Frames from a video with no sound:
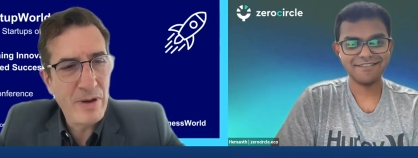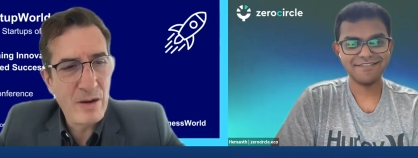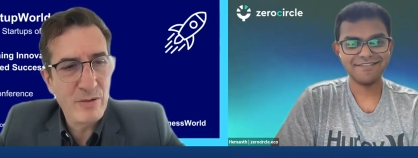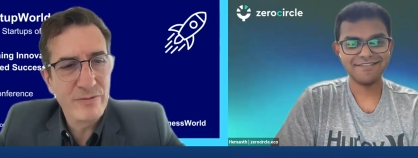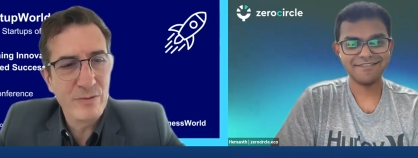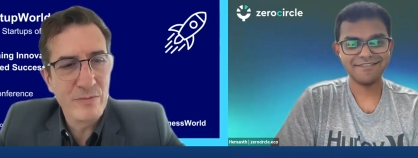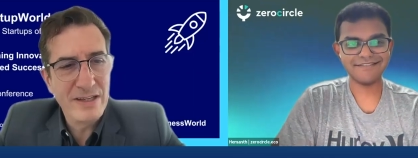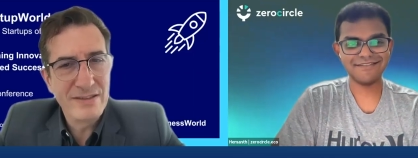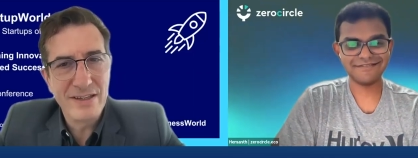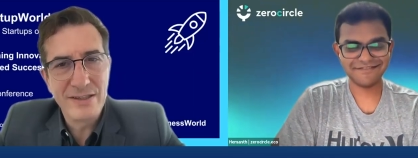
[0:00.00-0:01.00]
Speaker 1: powerful
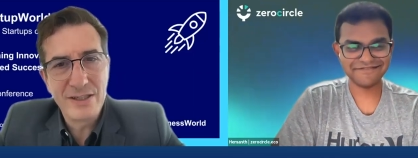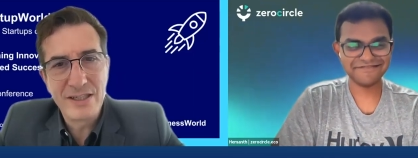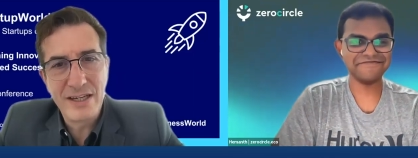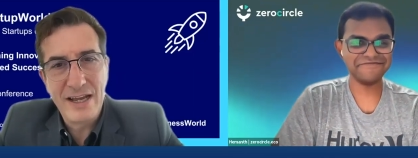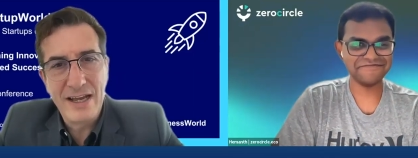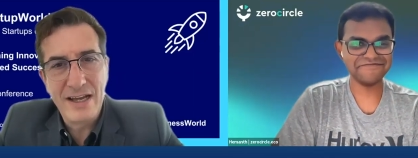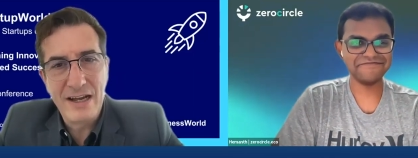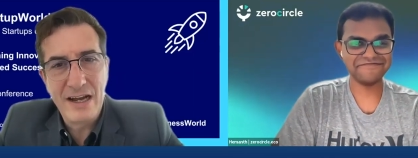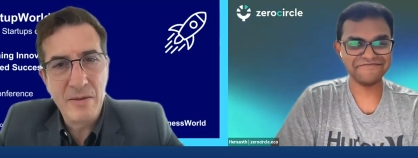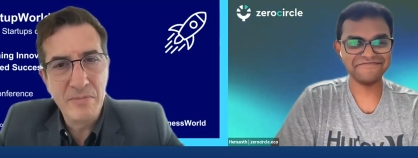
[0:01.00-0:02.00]
message, uh,
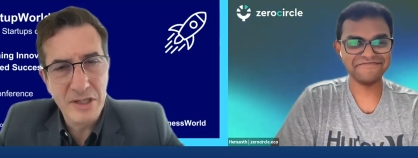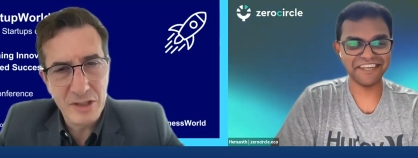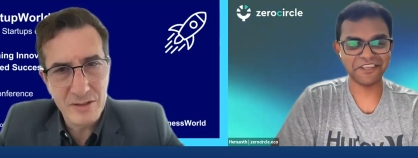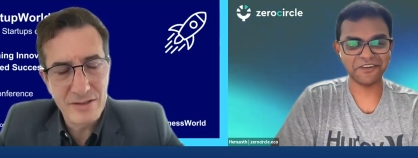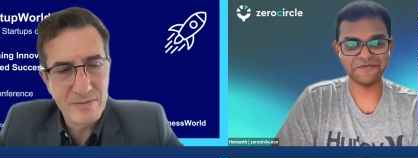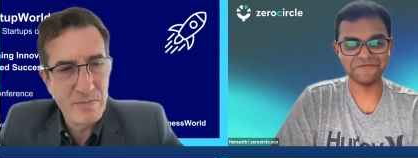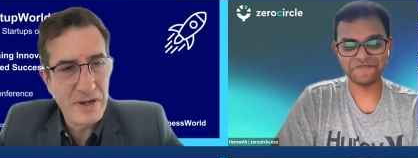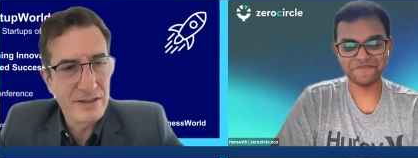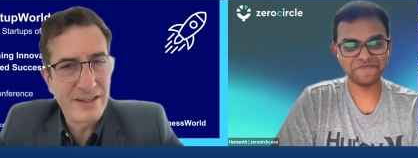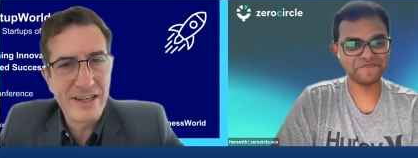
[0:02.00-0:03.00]
ambitious, but
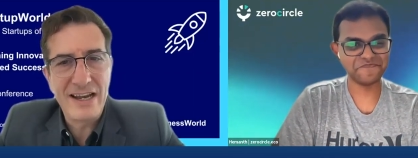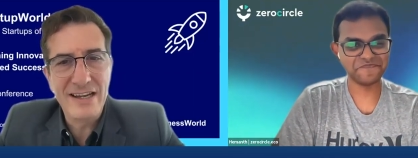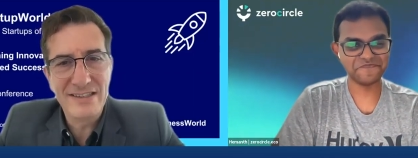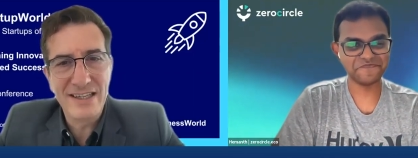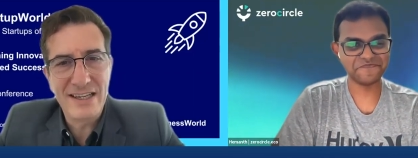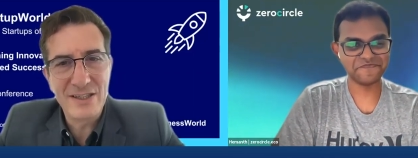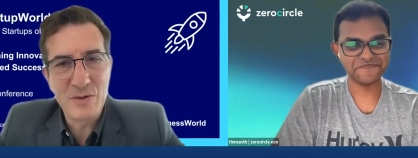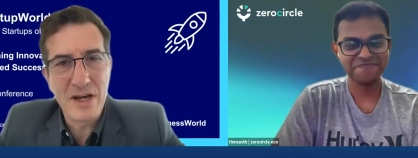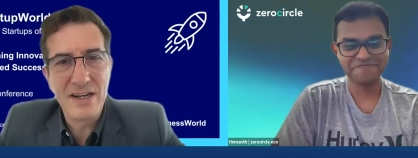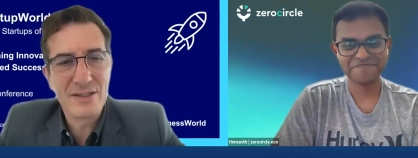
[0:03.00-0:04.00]
realistic as
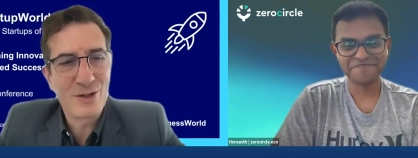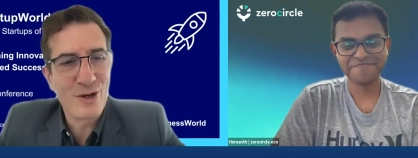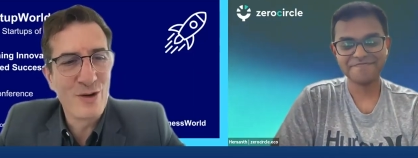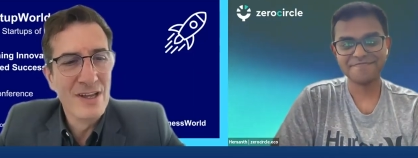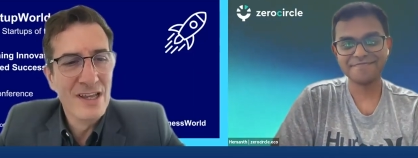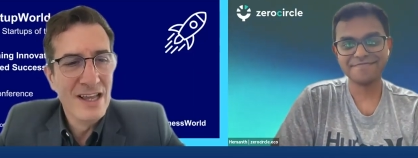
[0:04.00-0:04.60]
well. So.